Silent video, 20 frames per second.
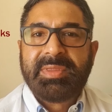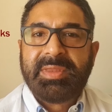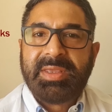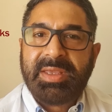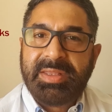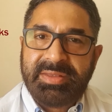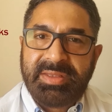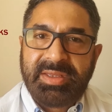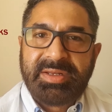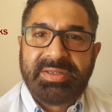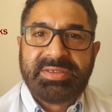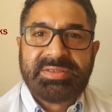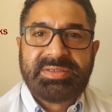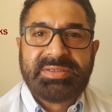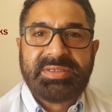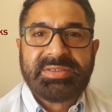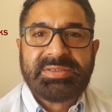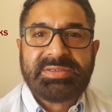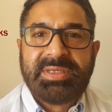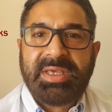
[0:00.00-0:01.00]
Then there is
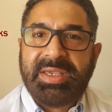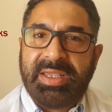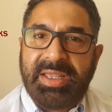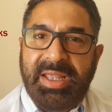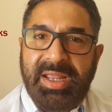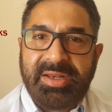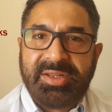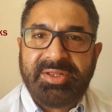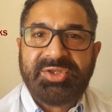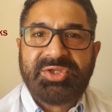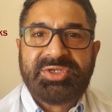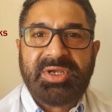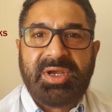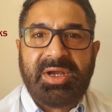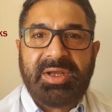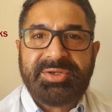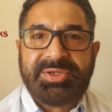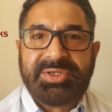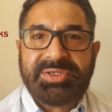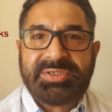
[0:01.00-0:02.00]
this hidden
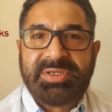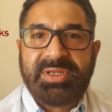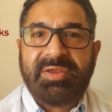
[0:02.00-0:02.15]
charges.